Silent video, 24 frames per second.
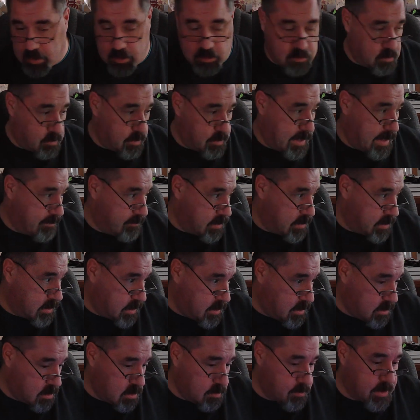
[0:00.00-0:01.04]
don't have any
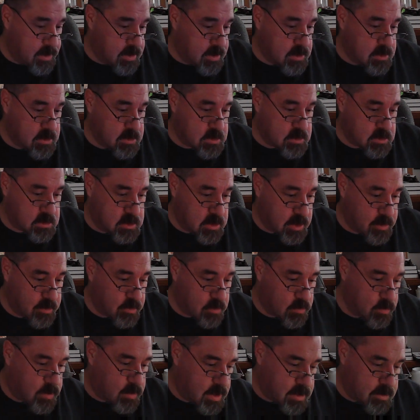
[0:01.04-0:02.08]
here because I
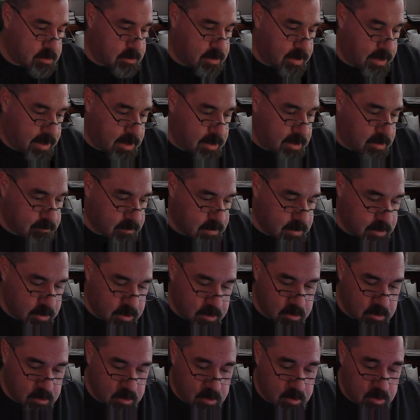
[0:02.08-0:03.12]
don't want to have
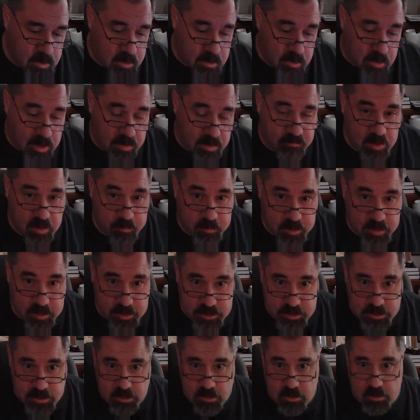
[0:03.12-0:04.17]
any live
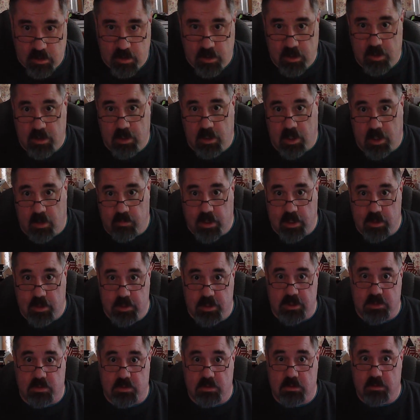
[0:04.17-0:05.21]
ammunition around
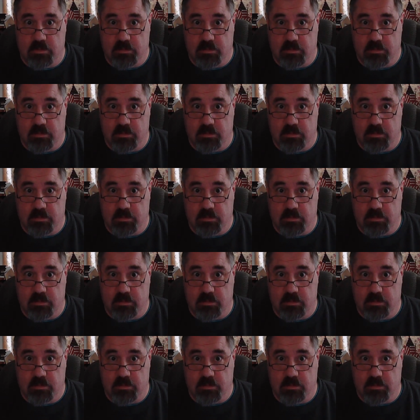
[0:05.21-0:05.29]
this